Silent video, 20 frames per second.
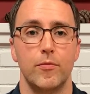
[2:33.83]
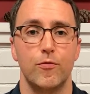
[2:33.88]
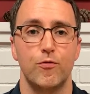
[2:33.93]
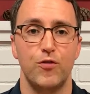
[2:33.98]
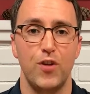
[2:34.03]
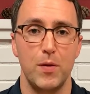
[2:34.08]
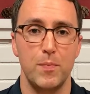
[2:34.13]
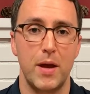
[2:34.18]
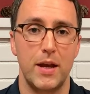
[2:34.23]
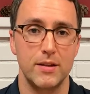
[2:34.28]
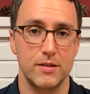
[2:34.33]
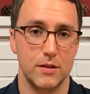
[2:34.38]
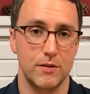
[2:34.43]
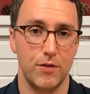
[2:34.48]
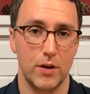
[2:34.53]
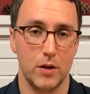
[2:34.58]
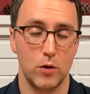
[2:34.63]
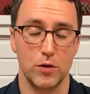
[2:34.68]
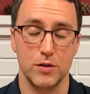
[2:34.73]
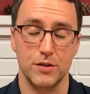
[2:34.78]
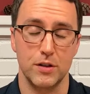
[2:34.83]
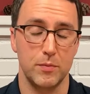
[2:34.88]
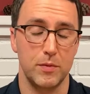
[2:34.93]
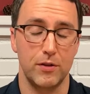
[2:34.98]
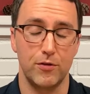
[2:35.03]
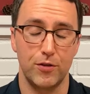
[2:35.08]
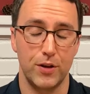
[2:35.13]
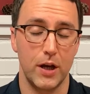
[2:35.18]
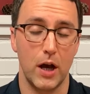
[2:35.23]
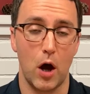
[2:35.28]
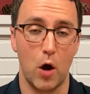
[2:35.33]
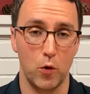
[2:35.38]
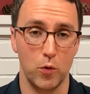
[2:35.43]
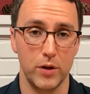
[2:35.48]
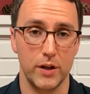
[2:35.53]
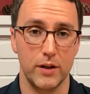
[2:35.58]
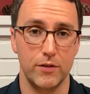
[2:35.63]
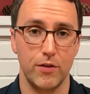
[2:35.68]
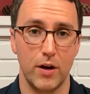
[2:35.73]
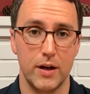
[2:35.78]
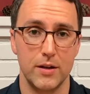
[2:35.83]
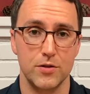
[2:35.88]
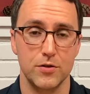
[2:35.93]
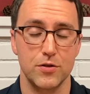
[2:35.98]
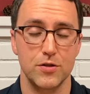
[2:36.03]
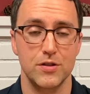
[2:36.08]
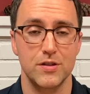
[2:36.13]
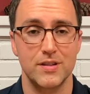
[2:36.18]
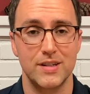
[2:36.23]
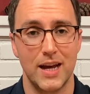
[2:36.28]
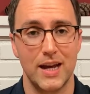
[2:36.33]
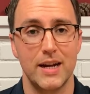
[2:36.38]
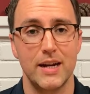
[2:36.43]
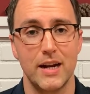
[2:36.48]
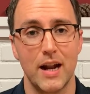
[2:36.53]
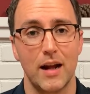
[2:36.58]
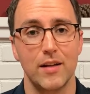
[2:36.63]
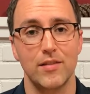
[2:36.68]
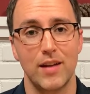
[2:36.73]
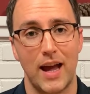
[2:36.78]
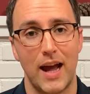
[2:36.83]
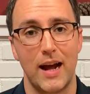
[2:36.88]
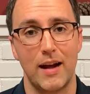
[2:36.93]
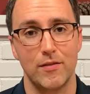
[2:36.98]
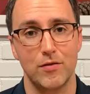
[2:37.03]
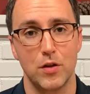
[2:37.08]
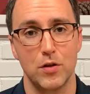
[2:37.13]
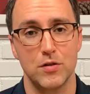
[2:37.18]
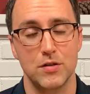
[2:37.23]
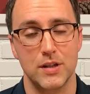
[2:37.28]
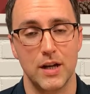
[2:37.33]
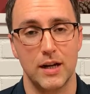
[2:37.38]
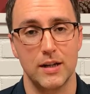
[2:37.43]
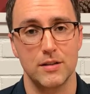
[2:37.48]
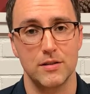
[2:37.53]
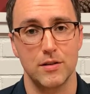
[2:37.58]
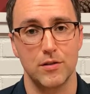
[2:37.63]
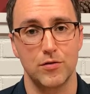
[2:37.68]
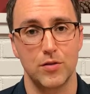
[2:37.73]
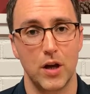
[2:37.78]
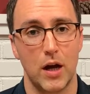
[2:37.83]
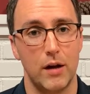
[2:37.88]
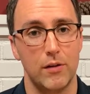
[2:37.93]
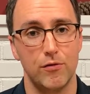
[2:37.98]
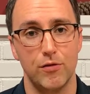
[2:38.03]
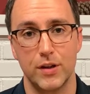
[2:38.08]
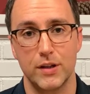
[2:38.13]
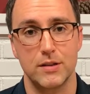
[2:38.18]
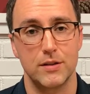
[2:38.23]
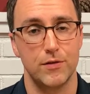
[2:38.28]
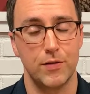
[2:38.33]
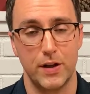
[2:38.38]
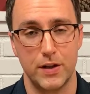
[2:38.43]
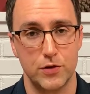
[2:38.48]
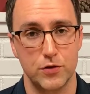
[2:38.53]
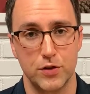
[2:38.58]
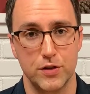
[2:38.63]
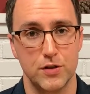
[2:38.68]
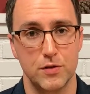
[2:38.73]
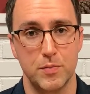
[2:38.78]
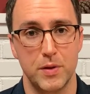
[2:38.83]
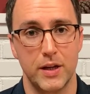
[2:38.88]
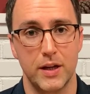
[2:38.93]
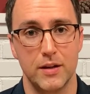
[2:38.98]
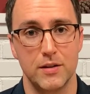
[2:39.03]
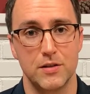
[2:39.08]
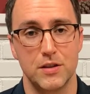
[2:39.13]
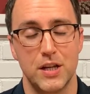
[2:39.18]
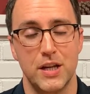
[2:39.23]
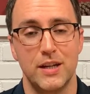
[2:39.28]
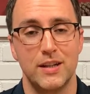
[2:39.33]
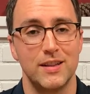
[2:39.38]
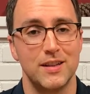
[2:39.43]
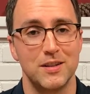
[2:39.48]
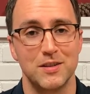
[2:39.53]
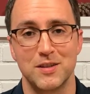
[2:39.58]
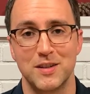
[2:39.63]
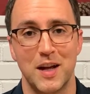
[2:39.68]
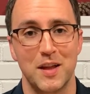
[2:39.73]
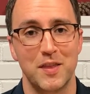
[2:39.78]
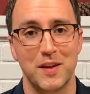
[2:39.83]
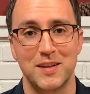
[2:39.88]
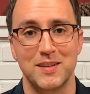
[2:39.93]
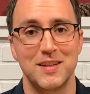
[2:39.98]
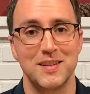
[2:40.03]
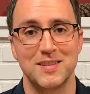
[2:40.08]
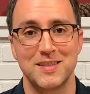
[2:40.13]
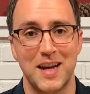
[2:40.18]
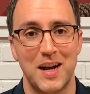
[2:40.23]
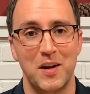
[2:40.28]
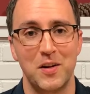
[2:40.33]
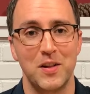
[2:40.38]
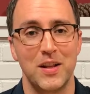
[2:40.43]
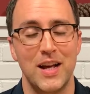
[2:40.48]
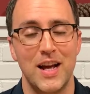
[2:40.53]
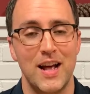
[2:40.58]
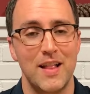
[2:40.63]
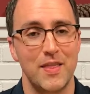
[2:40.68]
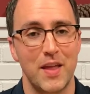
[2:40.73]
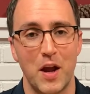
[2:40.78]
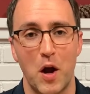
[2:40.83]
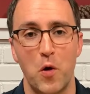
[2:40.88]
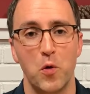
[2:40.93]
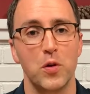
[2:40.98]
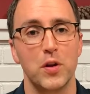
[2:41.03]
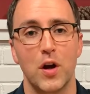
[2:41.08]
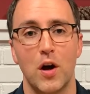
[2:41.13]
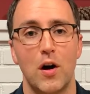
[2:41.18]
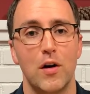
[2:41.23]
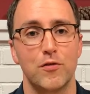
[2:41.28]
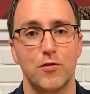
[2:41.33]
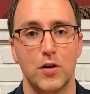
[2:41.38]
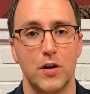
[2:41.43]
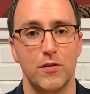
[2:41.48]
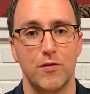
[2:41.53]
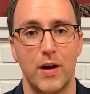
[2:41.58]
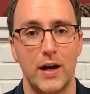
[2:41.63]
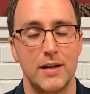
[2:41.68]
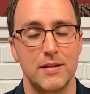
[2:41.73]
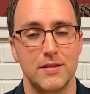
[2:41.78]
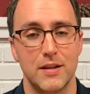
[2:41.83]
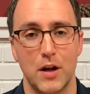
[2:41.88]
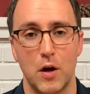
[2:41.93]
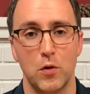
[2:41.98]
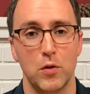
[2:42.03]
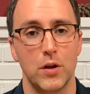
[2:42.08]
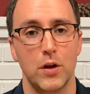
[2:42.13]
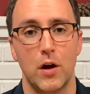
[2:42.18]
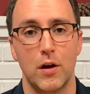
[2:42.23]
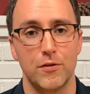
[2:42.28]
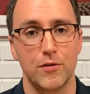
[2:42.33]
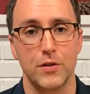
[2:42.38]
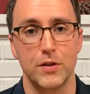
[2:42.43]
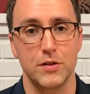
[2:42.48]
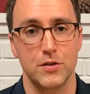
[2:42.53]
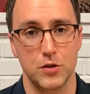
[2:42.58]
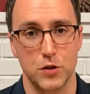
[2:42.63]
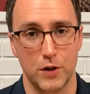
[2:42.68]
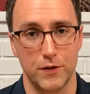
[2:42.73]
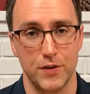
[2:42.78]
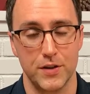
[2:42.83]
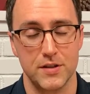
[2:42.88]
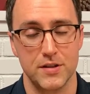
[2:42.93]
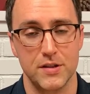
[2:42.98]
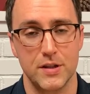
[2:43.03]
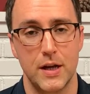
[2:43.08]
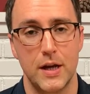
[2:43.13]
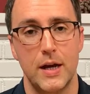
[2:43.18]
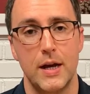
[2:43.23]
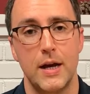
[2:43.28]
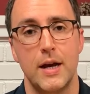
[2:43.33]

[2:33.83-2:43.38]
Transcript: fee-only advisors tend not to have those kinds of conflicts of interest because there's nothing to sell. They only offer advice. They only offer the service.